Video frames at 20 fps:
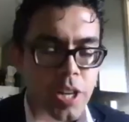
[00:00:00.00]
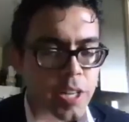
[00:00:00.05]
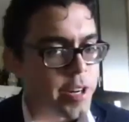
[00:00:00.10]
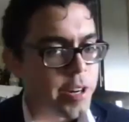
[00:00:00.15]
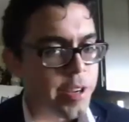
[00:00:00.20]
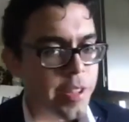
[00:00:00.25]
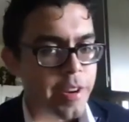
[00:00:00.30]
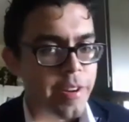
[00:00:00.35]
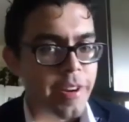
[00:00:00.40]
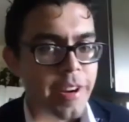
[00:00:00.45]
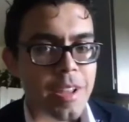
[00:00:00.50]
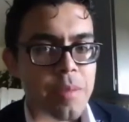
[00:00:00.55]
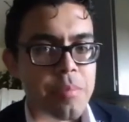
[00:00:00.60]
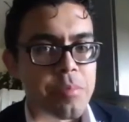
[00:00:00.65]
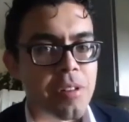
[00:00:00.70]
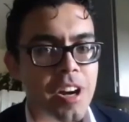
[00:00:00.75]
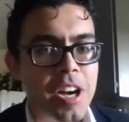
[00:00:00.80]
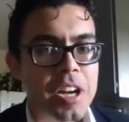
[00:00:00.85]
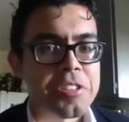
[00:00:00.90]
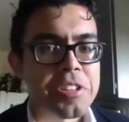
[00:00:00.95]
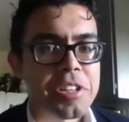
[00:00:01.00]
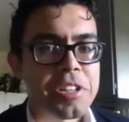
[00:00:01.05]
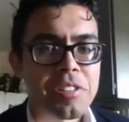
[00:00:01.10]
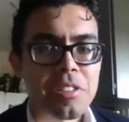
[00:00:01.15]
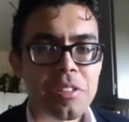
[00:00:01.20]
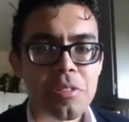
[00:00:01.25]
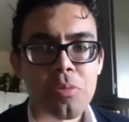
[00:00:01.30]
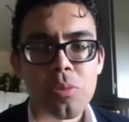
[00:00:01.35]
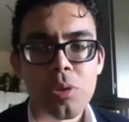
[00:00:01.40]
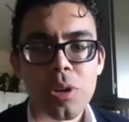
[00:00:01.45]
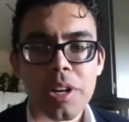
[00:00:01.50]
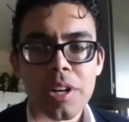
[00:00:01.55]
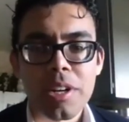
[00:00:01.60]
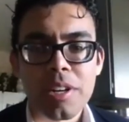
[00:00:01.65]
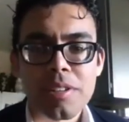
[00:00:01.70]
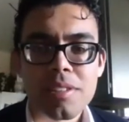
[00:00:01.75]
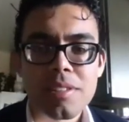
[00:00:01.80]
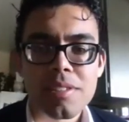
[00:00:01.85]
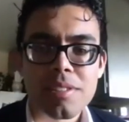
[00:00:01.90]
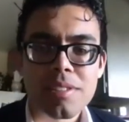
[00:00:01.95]
are there any projects in the
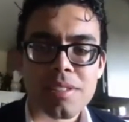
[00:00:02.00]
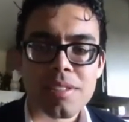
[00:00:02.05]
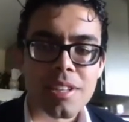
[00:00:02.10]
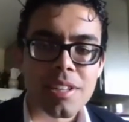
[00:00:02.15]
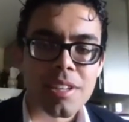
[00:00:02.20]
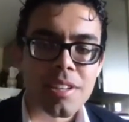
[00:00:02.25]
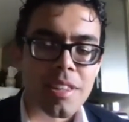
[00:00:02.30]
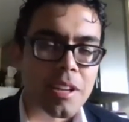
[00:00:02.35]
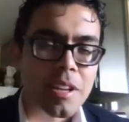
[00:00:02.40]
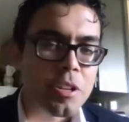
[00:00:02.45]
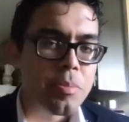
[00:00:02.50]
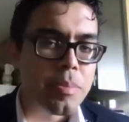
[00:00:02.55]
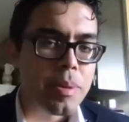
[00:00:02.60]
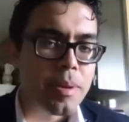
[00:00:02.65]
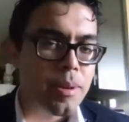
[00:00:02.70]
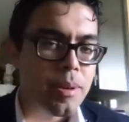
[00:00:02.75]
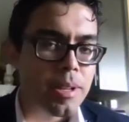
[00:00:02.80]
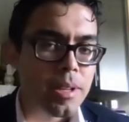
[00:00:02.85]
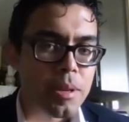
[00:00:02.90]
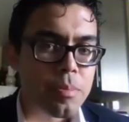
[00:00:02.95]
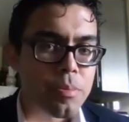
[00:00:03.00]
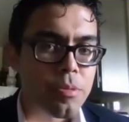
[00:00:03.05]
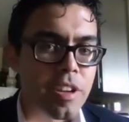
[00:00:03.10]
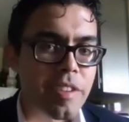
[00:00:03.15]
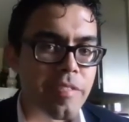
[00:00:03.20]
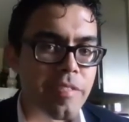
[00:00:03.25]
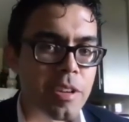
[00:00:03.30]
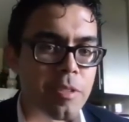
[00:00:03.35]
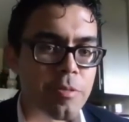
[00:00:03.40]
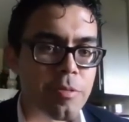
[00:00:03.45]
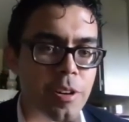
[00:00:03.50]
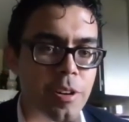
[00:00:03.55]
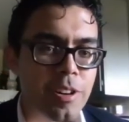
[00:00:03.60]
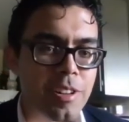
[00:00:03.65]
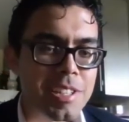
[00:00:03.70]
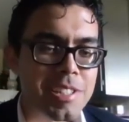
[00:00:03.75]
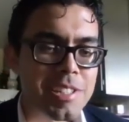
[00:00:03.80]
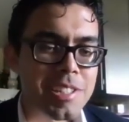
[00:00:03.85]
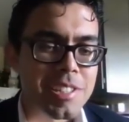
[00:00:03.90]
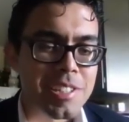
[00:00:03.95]
works uh, that you'd be willing to preview for our
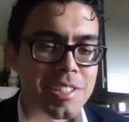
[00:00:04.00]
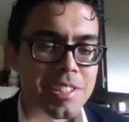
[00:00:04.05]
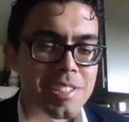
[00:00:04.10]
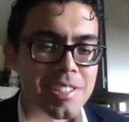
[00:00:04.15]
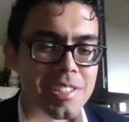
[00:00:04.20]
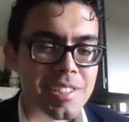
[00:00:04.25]
listeners?